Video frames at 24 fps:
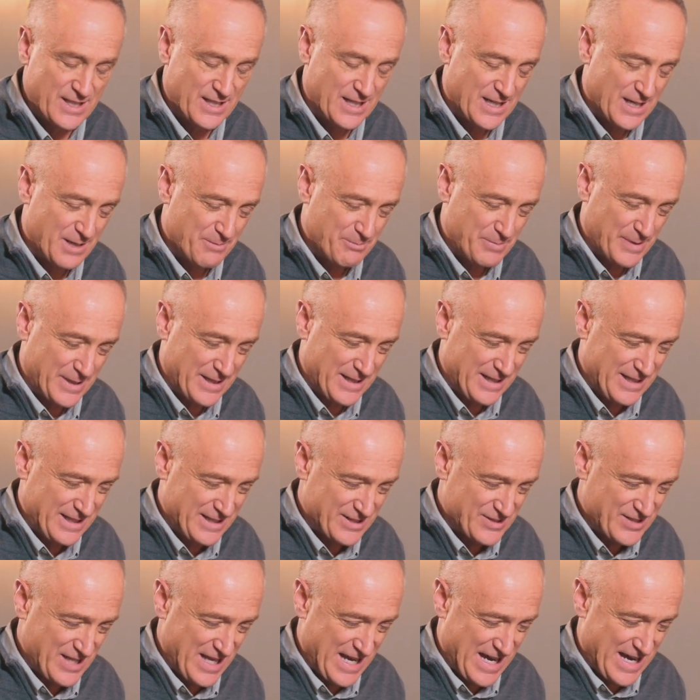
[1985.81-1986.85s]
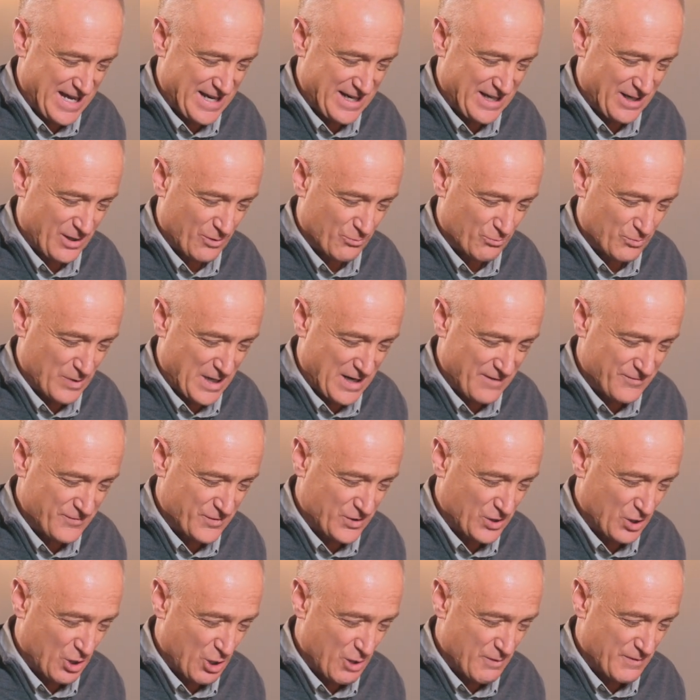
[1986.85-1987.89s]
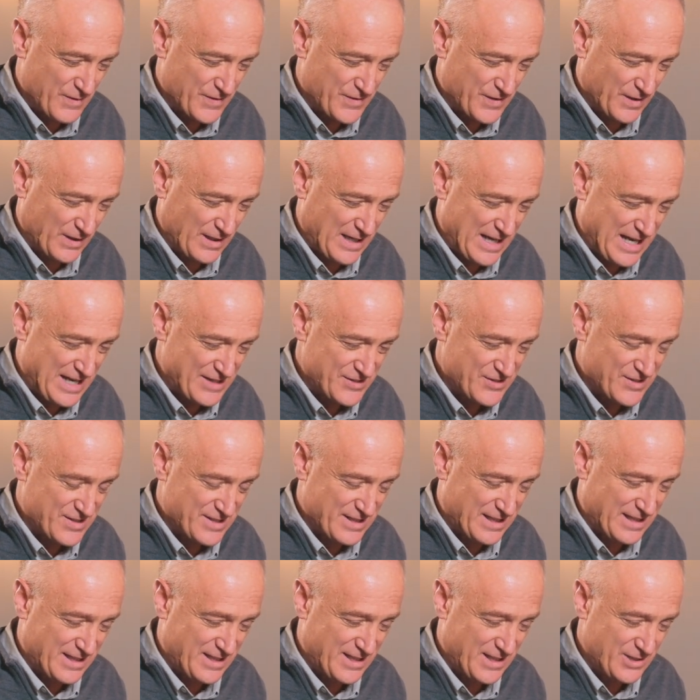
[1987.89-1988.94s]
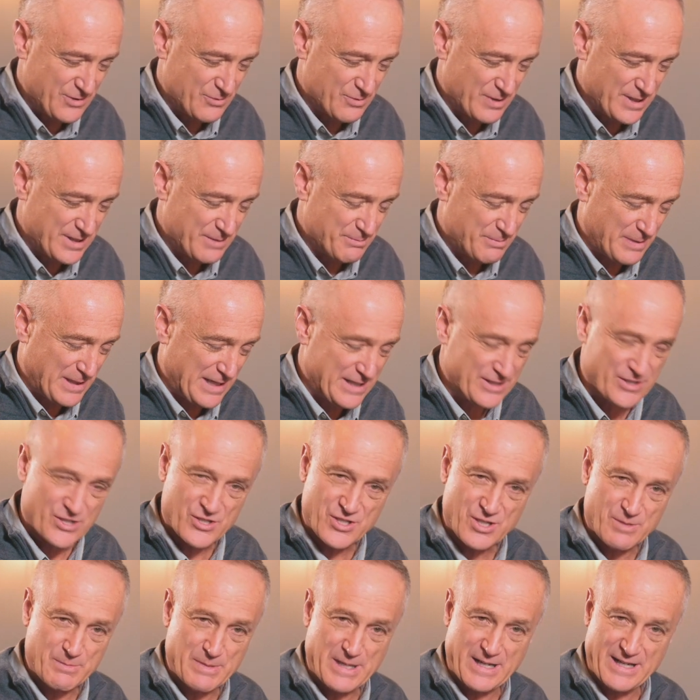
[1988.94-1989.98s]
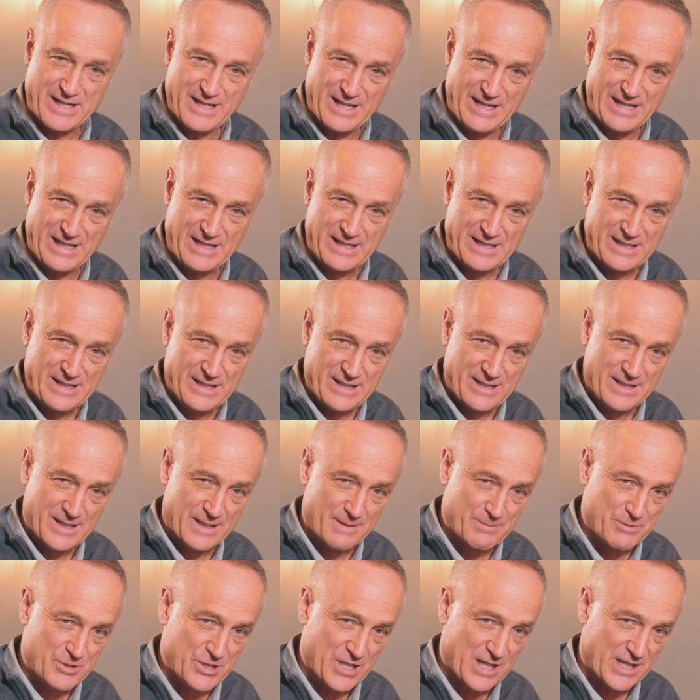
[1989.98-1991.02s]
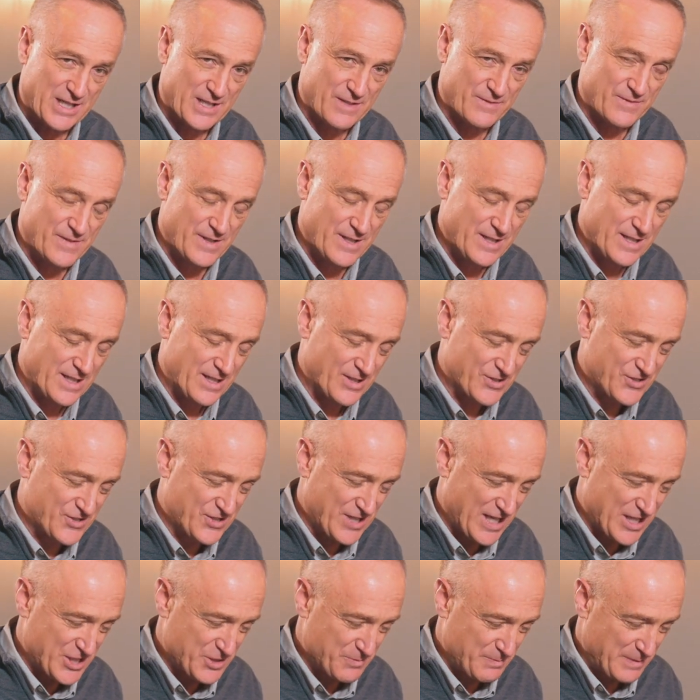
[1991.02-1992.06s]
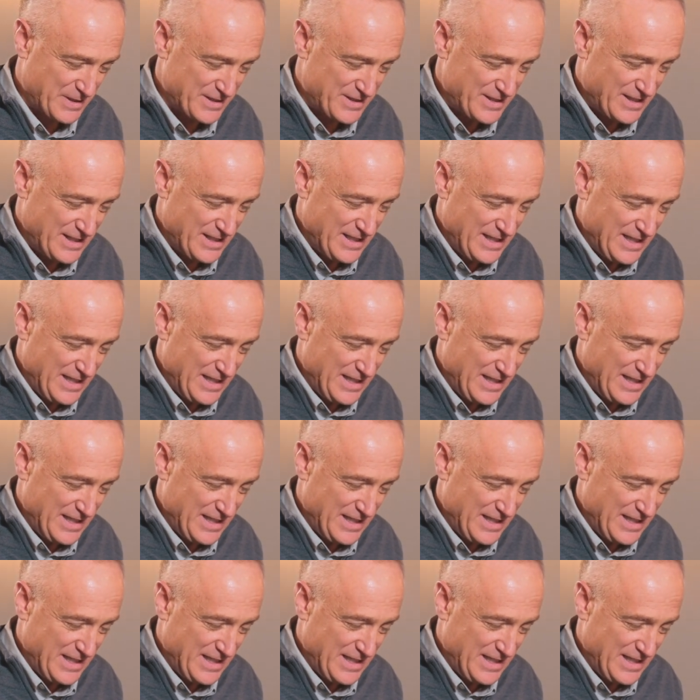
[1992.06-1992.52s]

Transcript: But it has had a rough go of it the last 100 by just about any objective assessment.